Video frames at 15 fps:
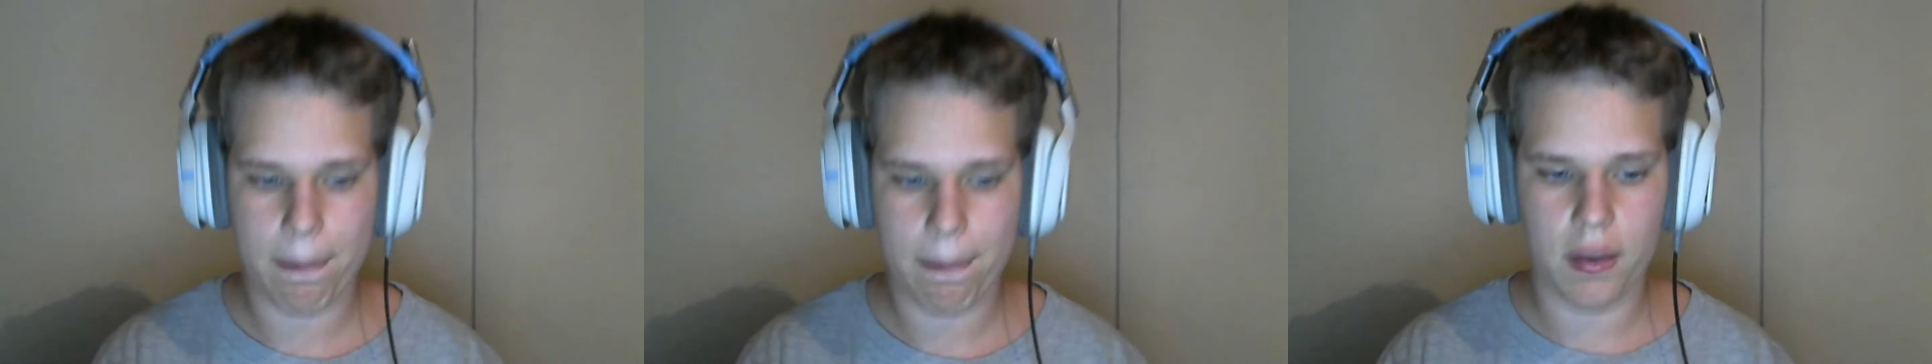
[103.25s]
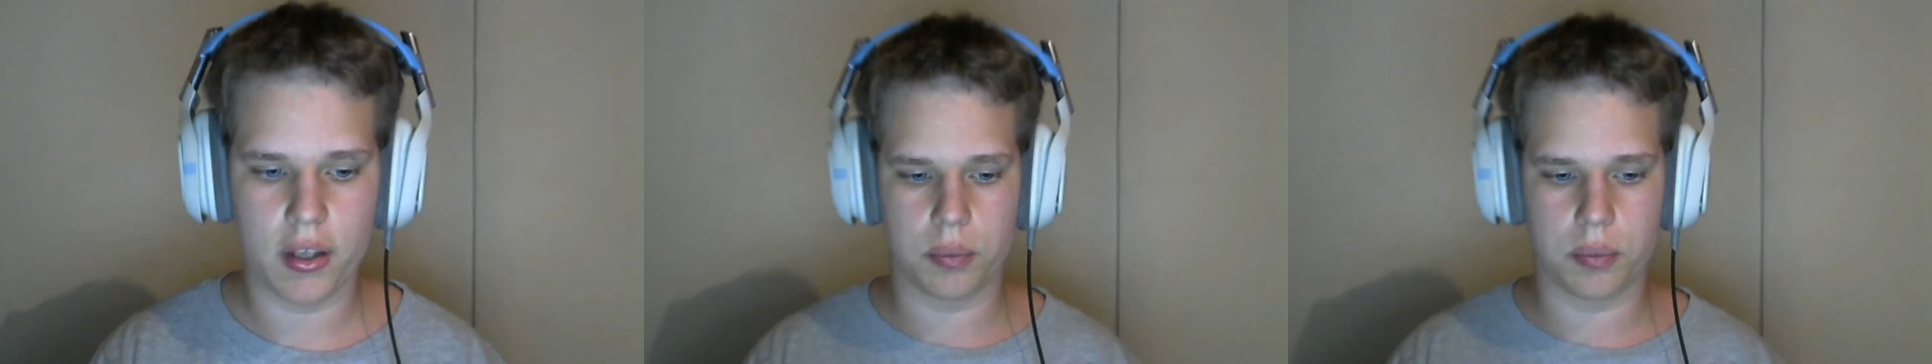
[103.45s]

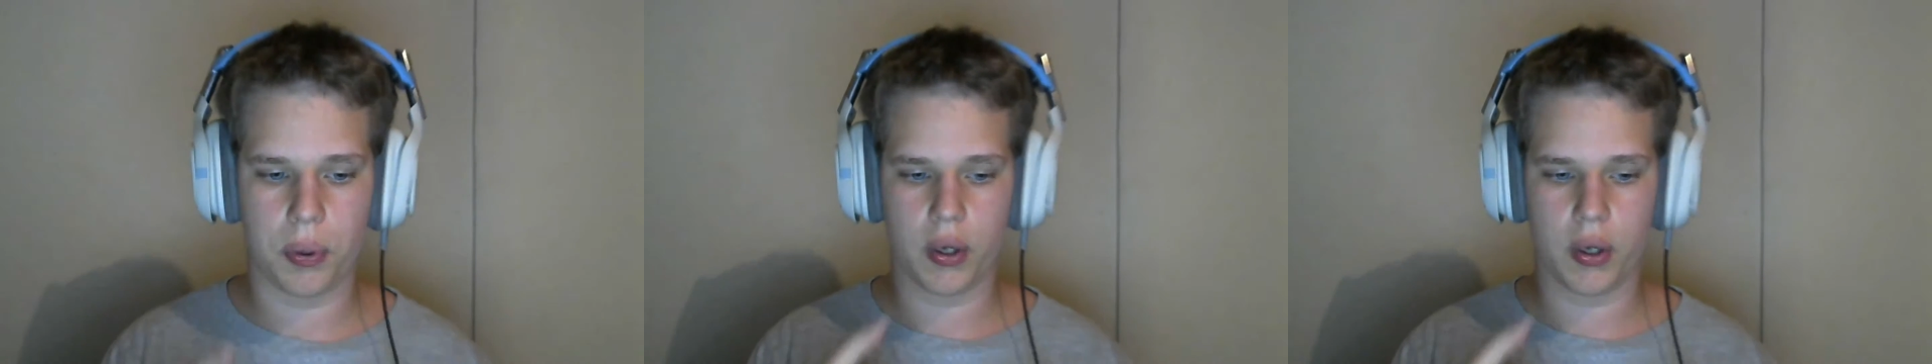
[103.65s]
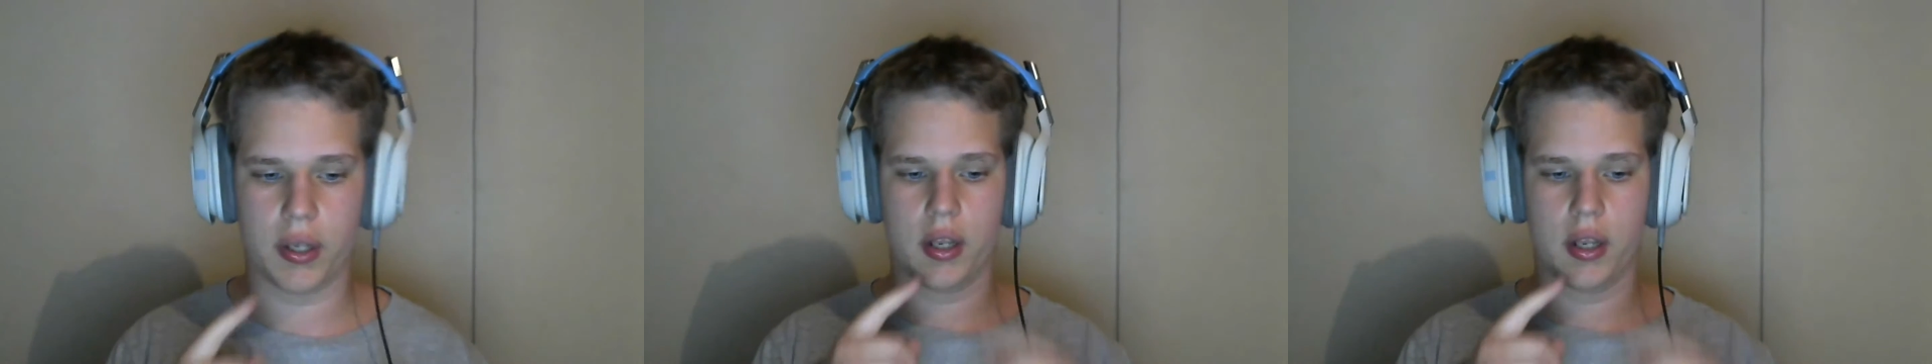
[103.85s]
is
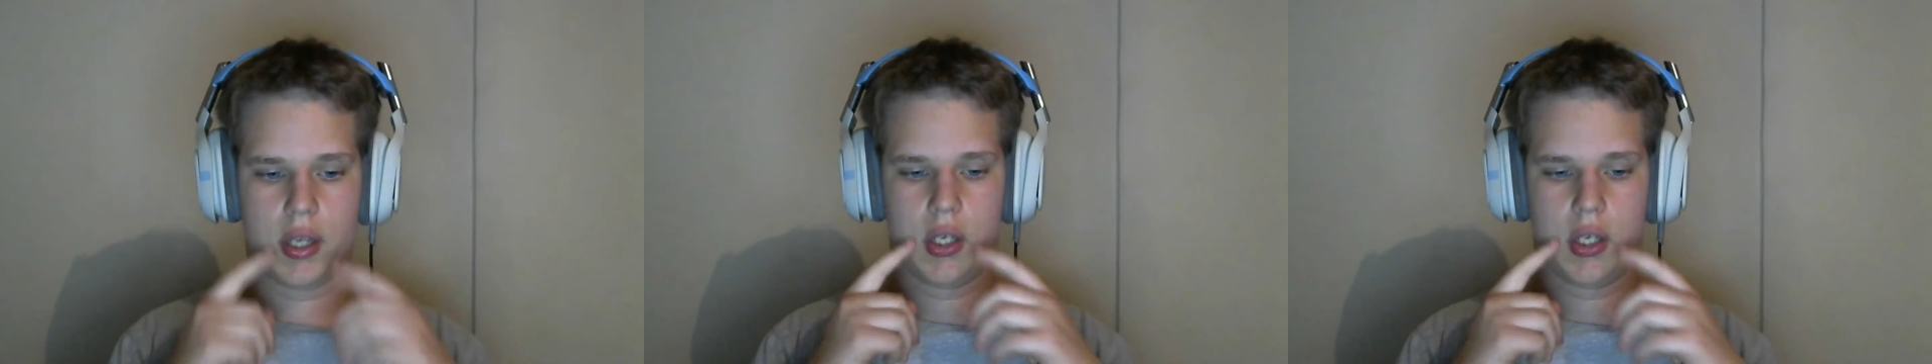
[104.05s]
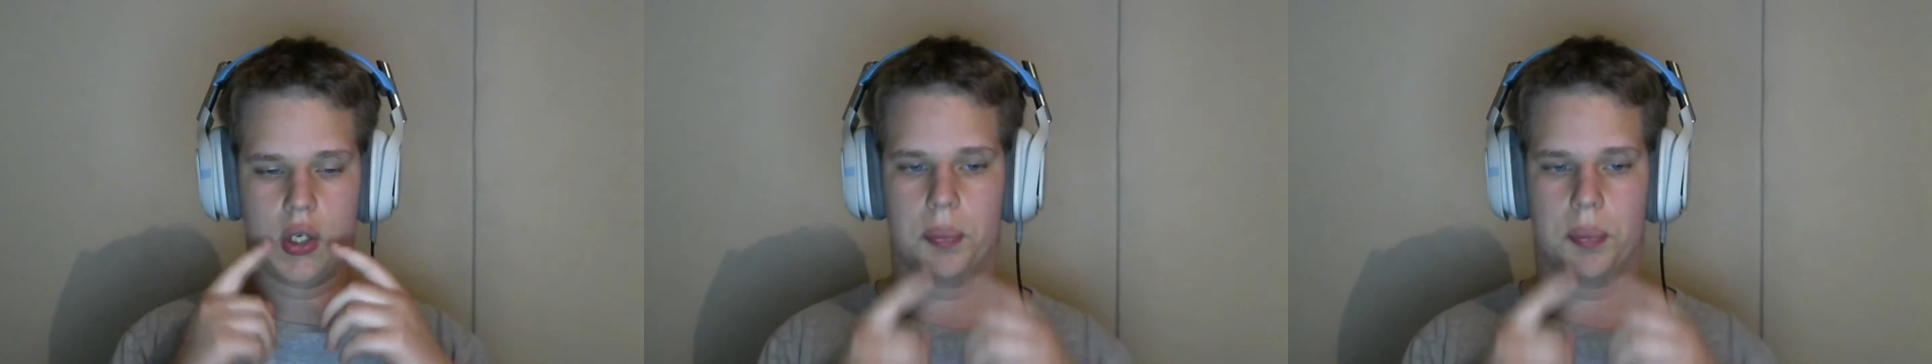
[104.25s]
put
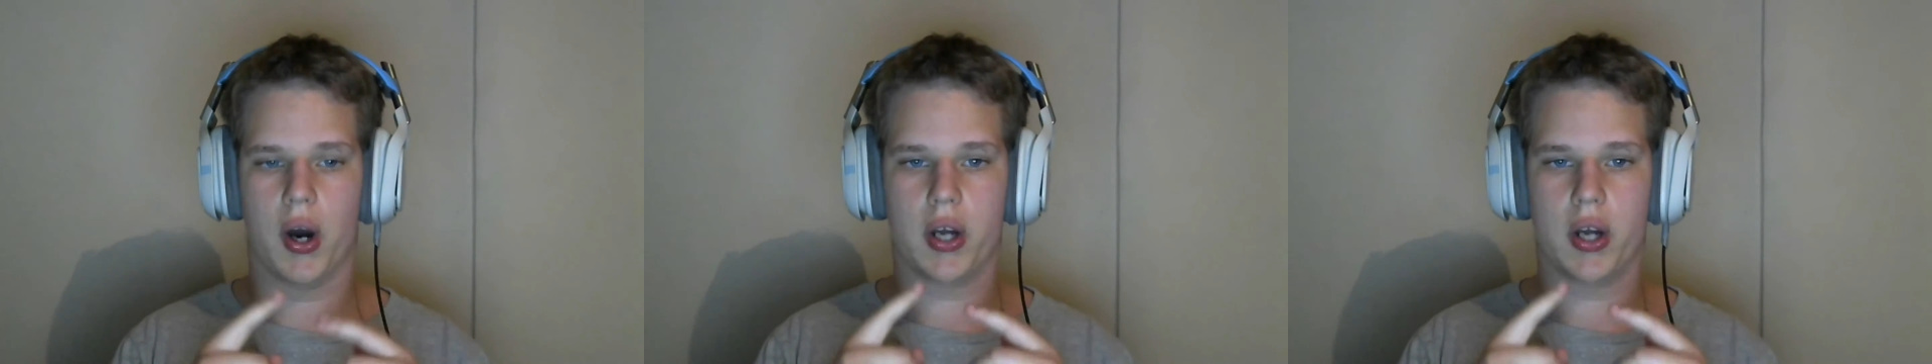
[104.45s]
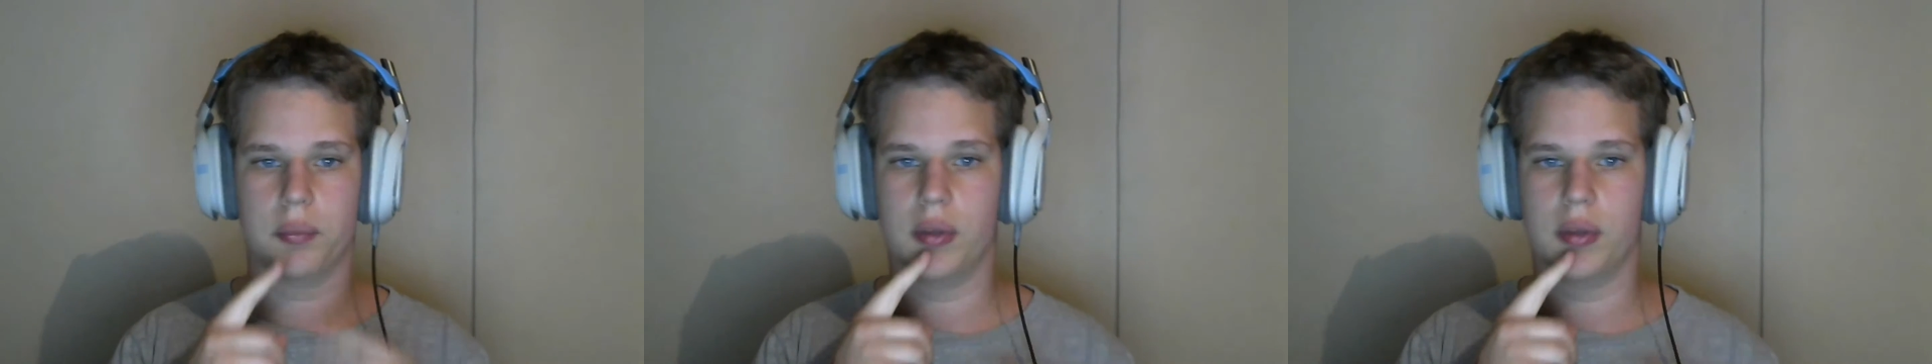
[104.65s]
your
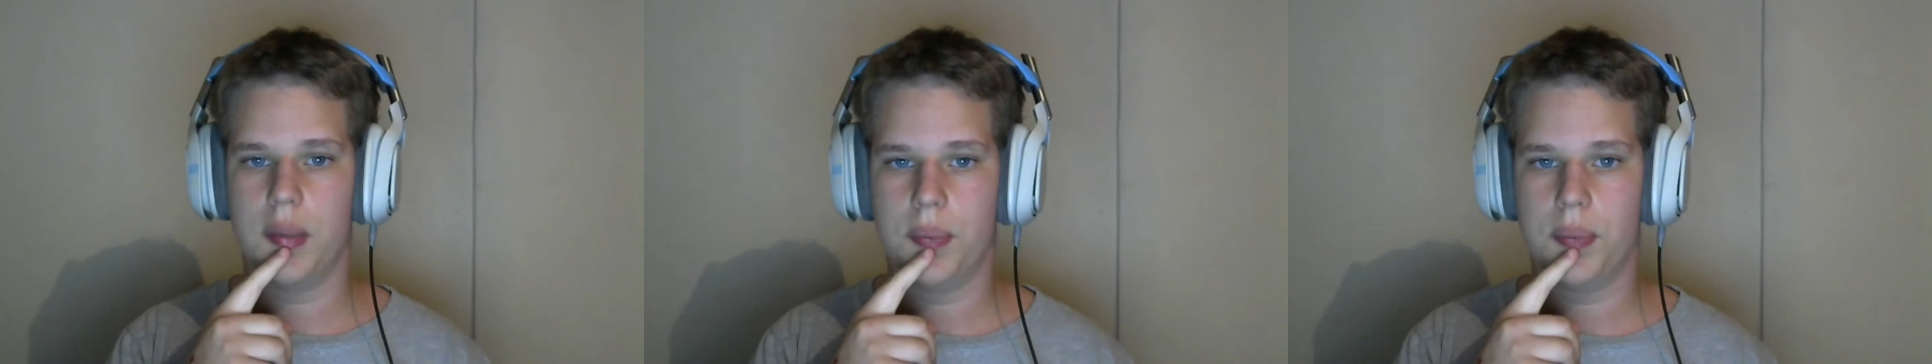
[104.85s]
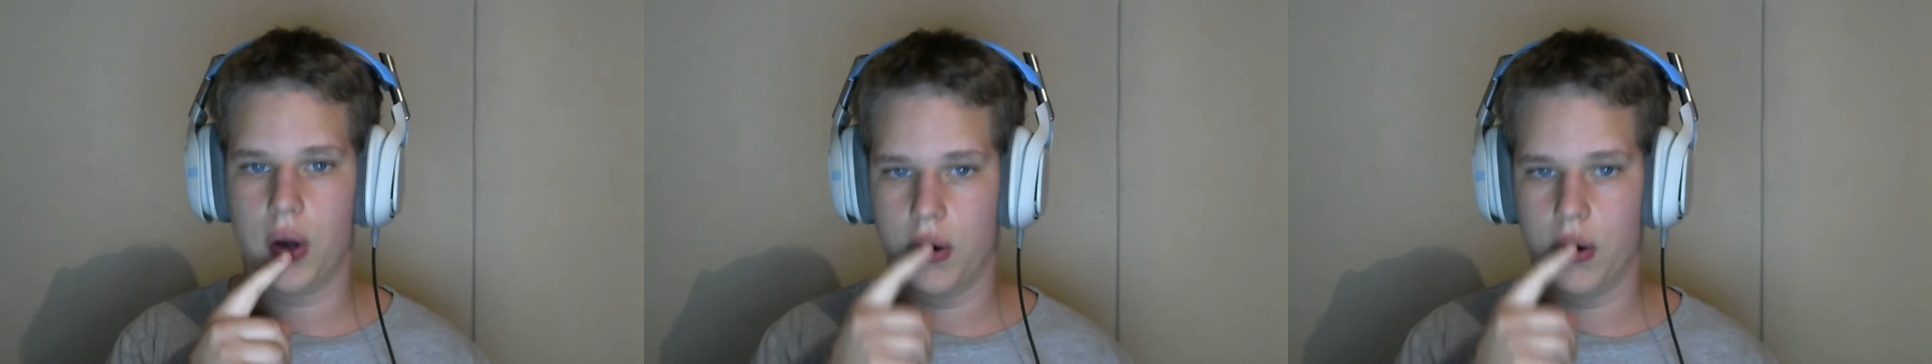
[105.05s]
bottom
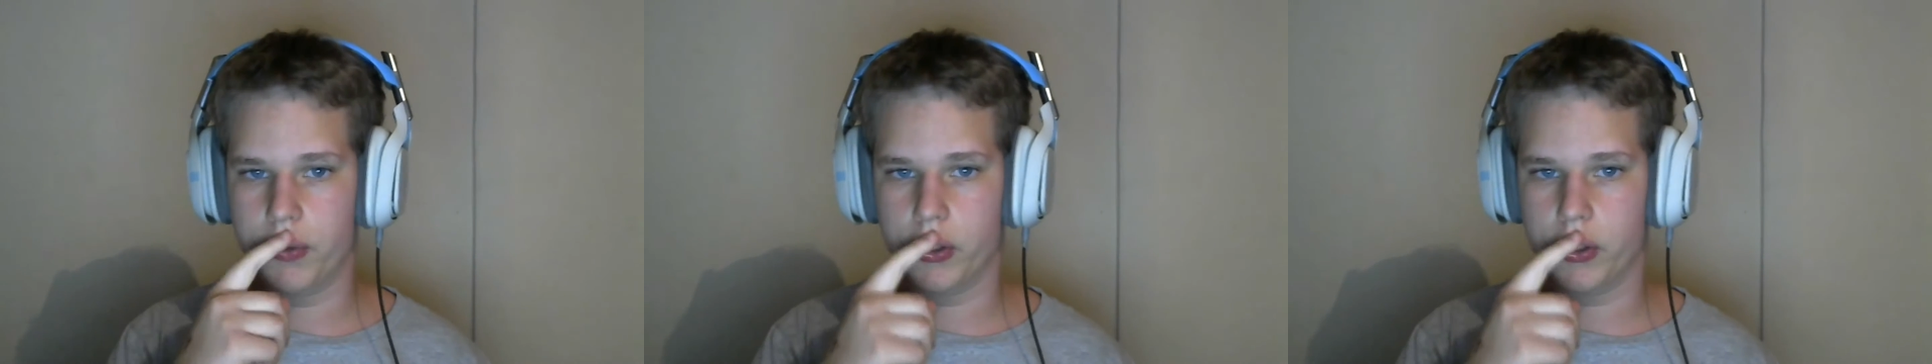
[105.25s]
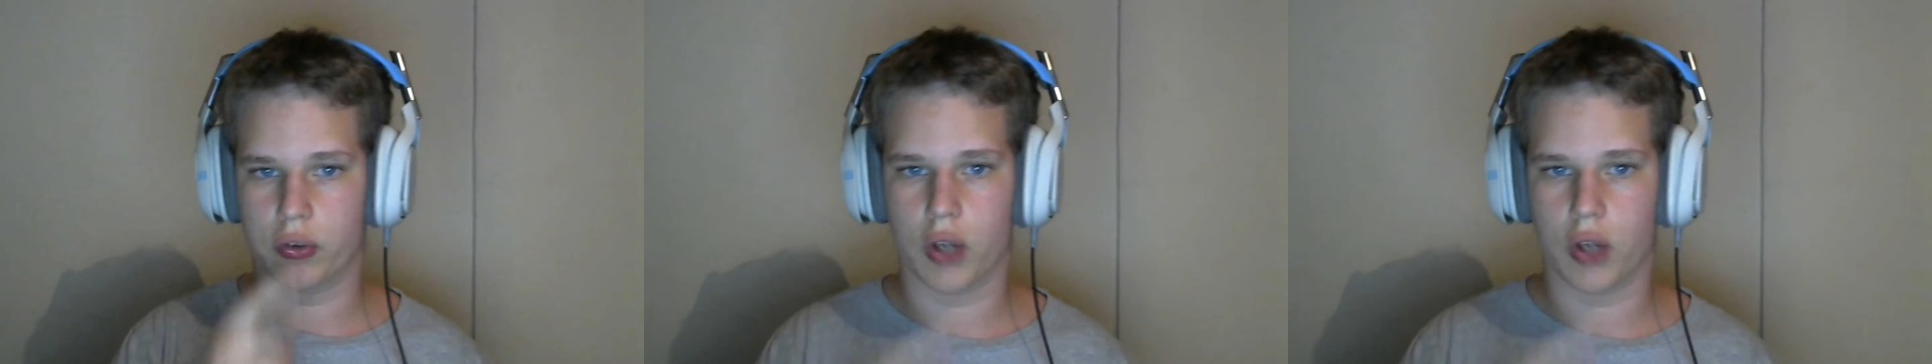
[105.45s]
lip over
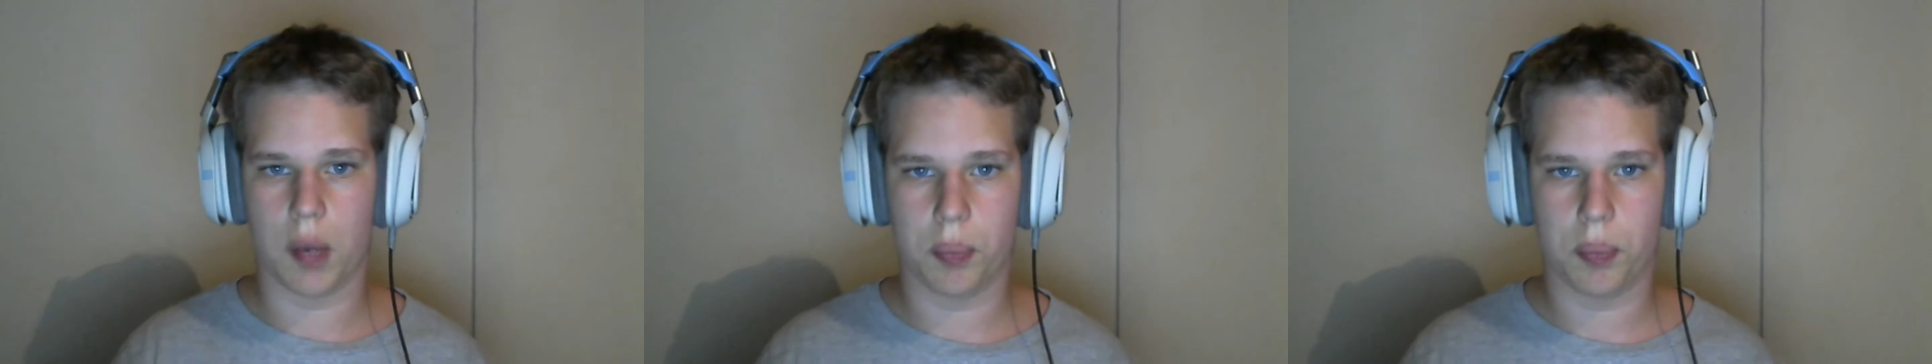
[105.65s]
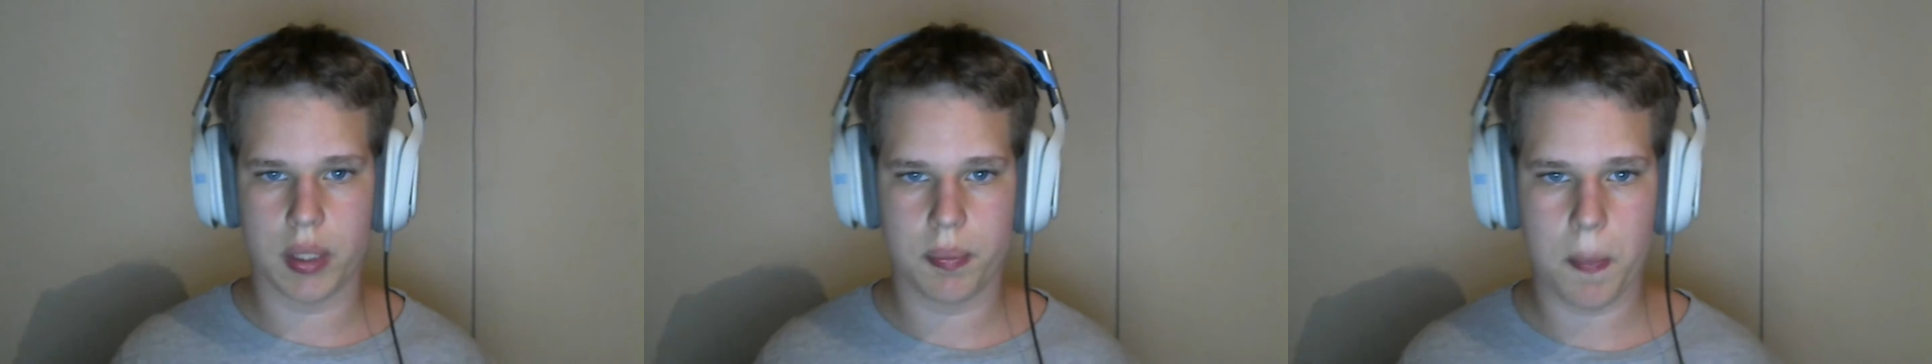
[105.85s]
your
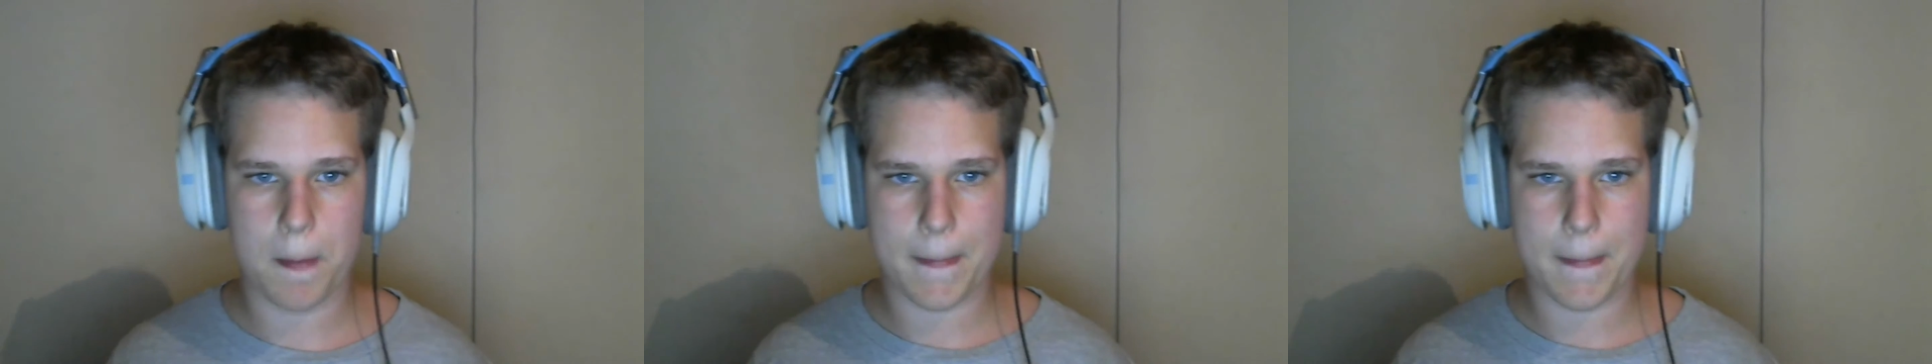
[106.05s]
top lip,